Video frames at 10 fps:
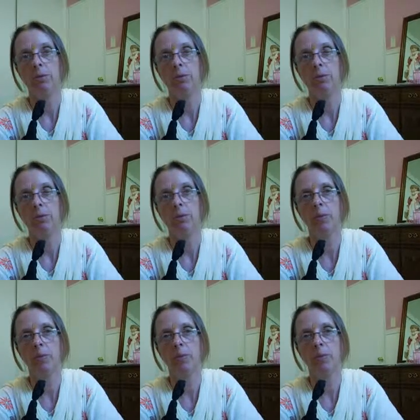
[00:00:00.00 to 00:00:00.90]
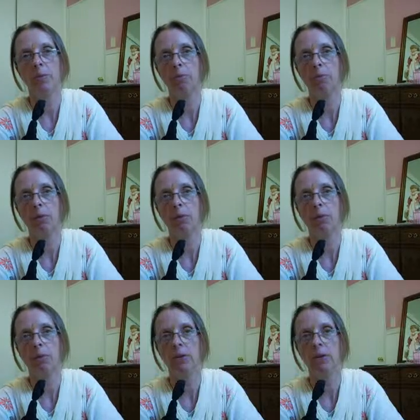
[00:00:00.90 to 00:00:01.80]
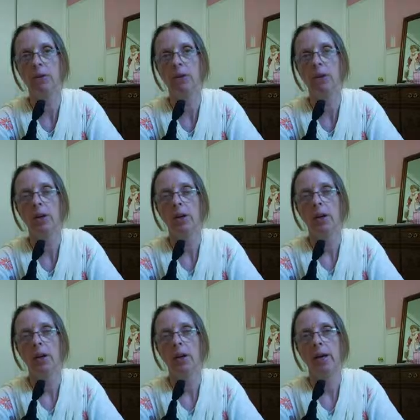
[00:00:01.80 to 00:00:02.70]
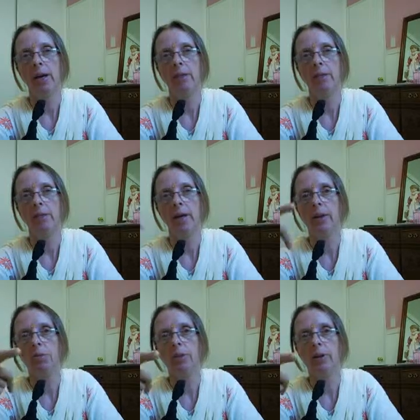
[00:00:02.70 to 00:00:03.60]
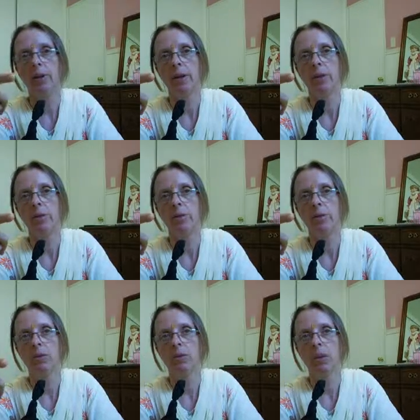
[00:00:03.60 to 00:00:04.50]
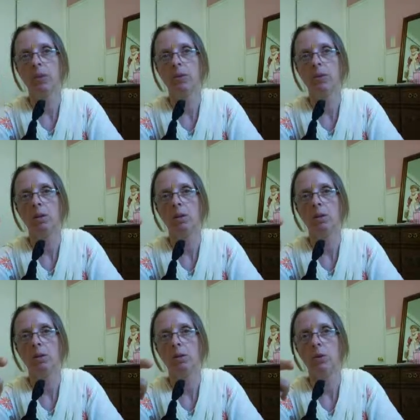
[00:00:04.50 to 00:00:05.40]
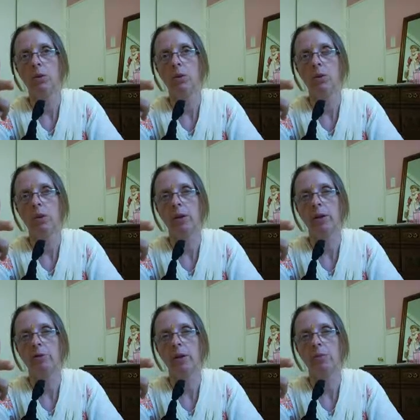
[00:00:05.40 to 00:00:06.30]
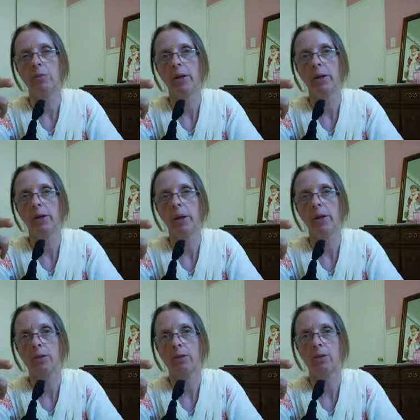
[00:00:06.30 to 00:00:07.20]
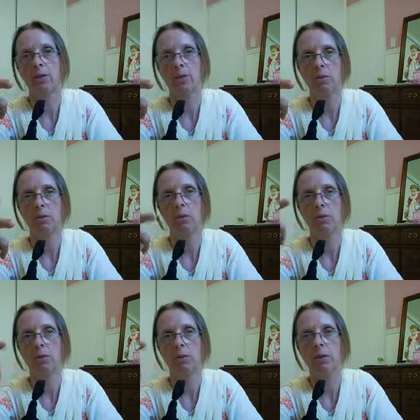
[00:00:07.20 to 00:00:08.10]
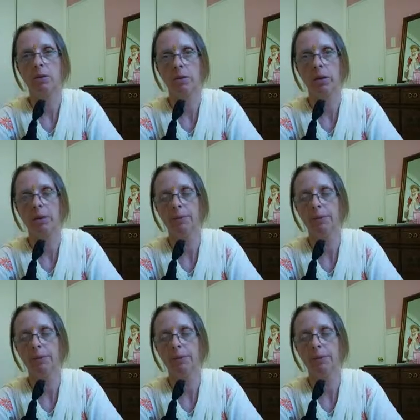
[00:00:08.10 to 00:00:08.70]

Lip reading: Some structure of power is there, and they can point a gun at you and say, you'll go to jail if you don't pay these taxes, whatever it is, okay?